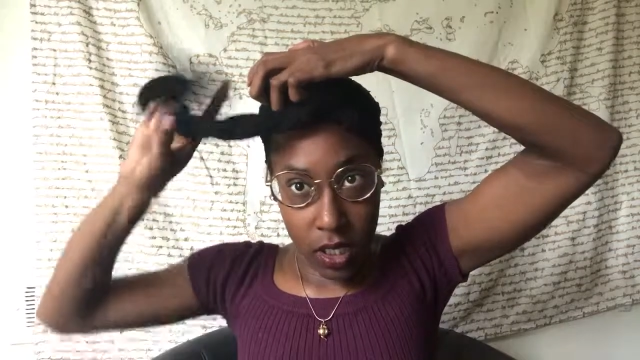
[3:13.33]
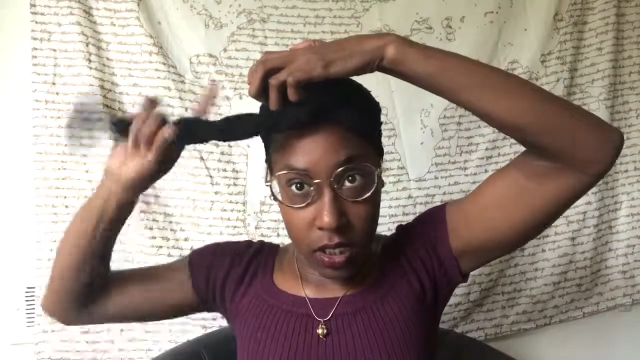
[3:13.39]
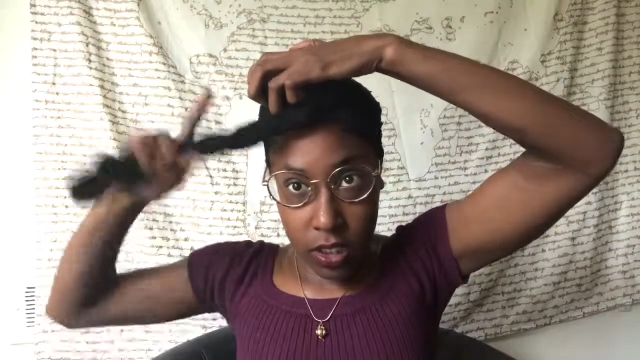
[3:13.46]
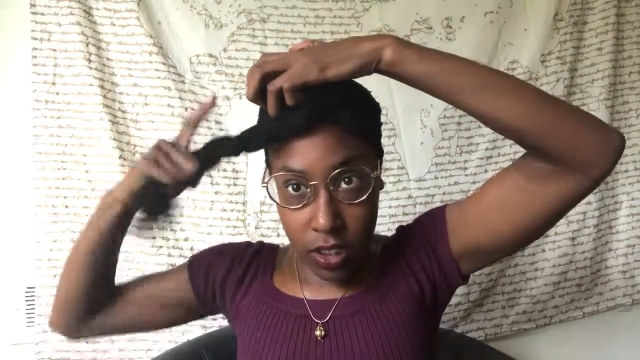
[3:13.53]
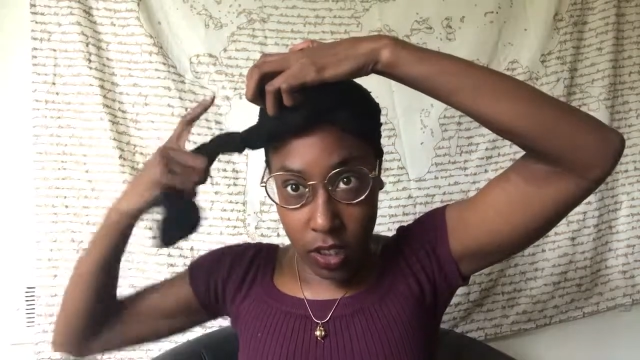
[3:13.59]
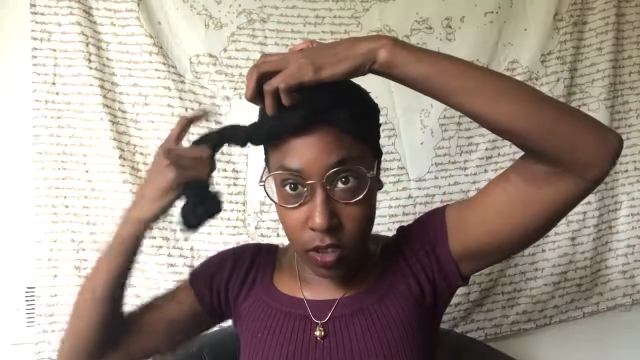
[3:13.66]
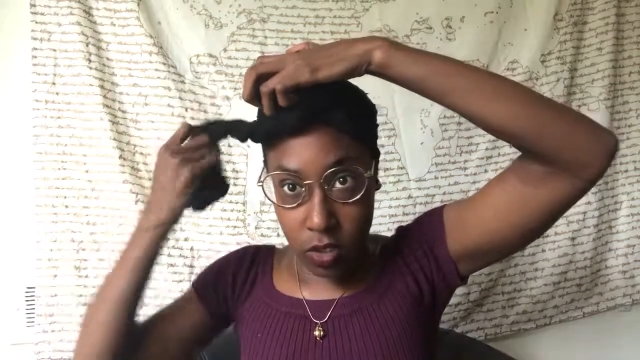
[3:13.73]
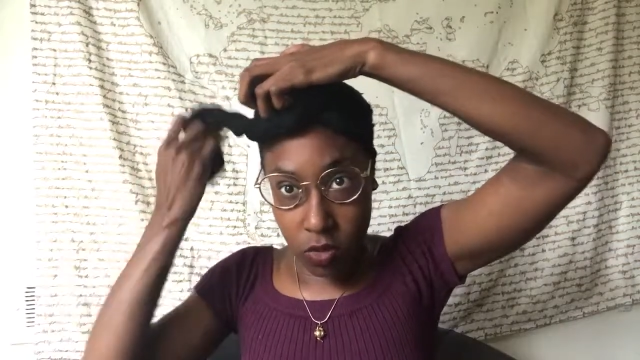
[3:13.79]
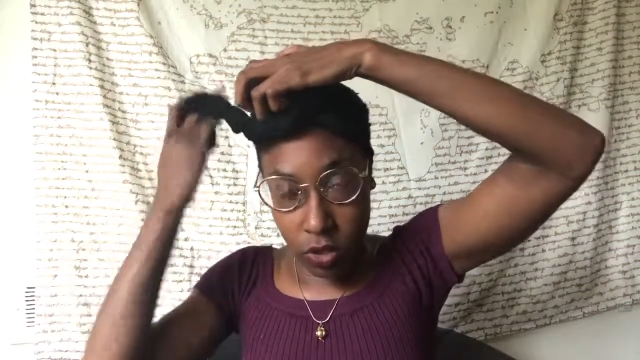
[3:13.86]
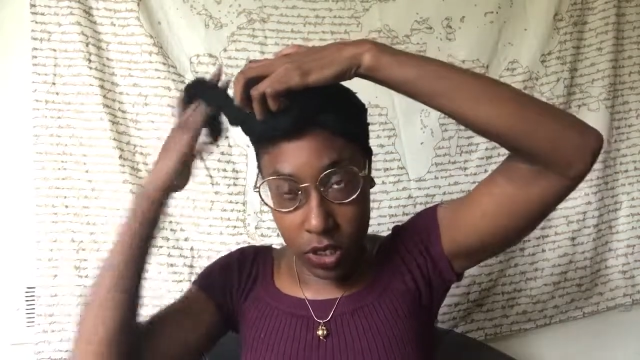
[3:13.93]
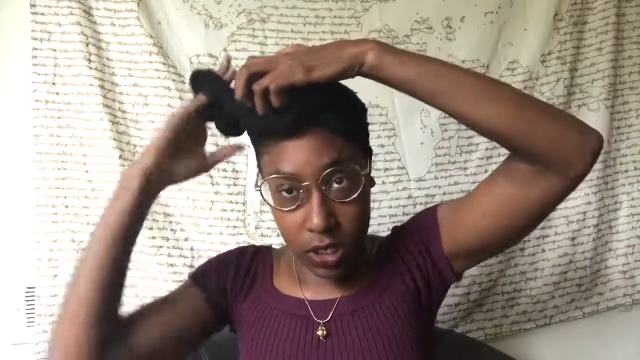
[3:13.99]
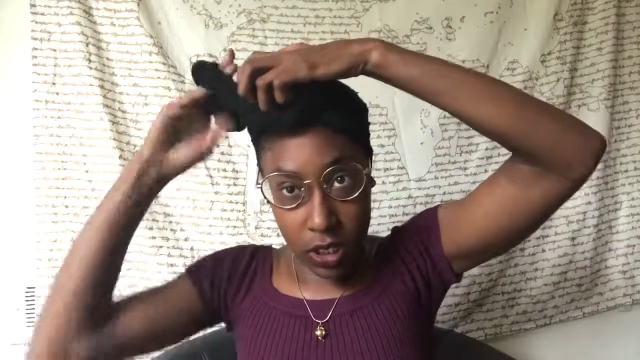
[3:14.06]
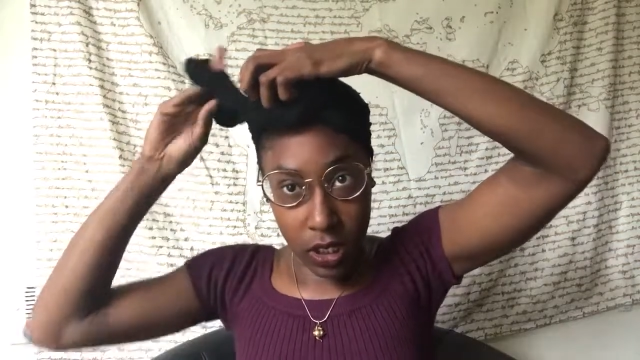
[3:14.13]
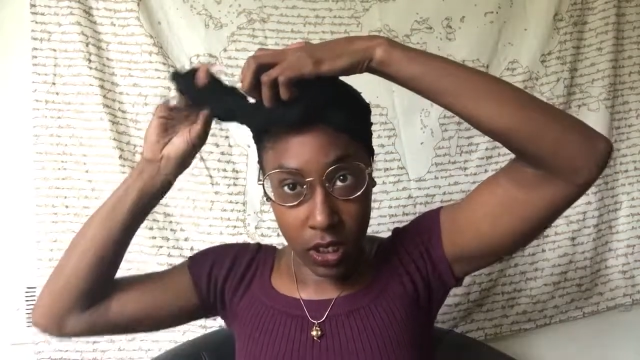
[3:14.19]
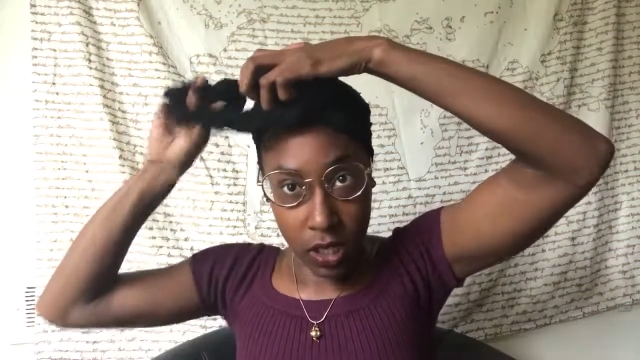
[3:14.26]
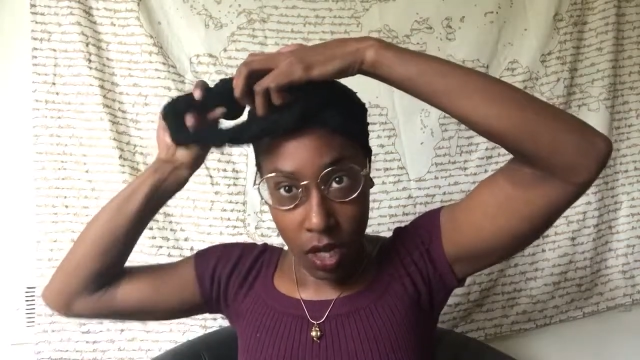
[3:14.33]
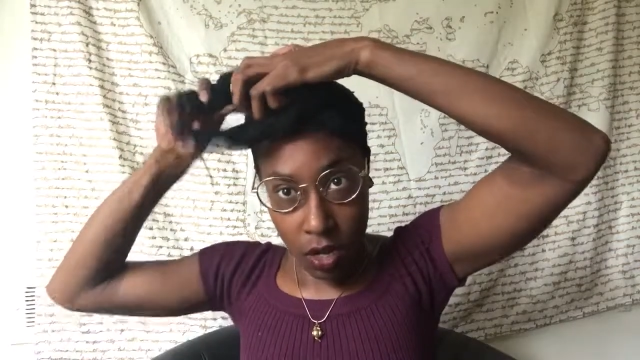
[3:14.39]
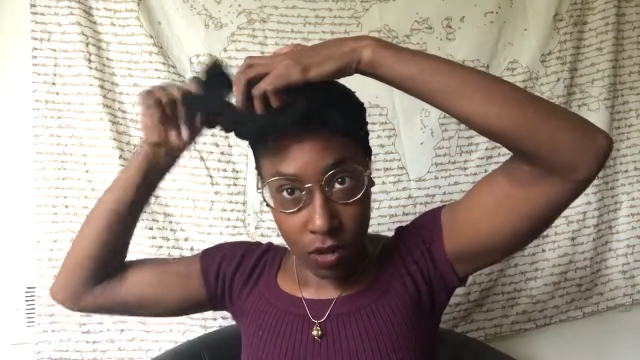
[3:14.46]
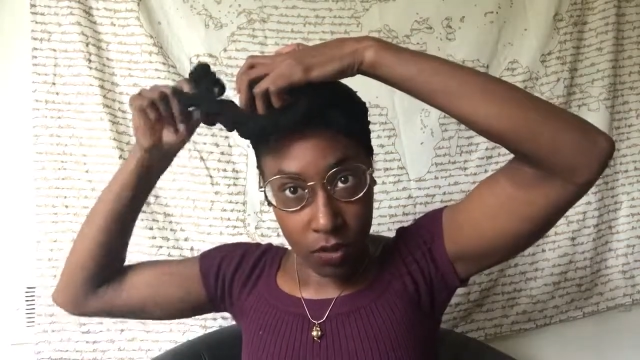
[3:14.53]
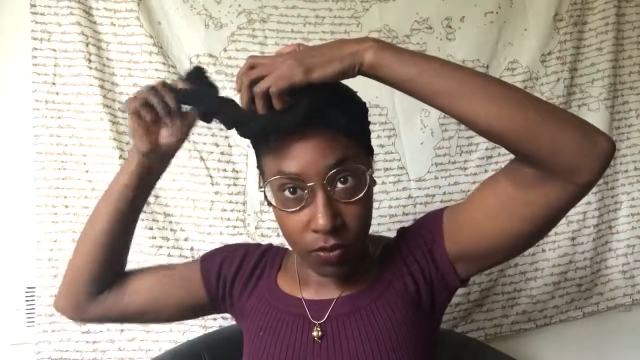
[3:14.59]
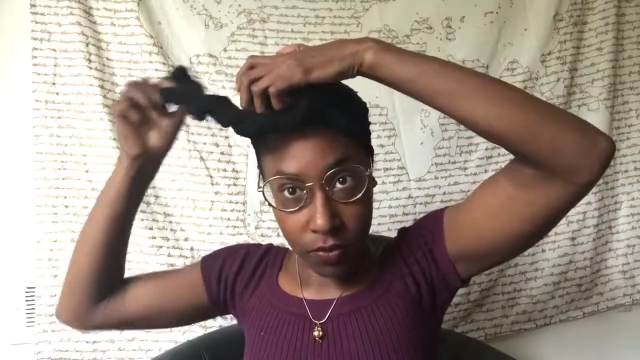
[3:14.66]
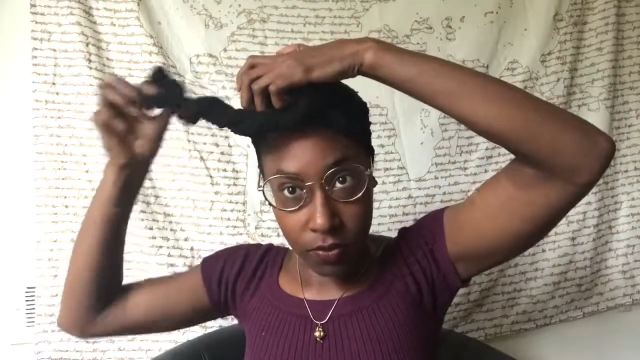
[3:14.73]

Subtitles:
Still twisting though.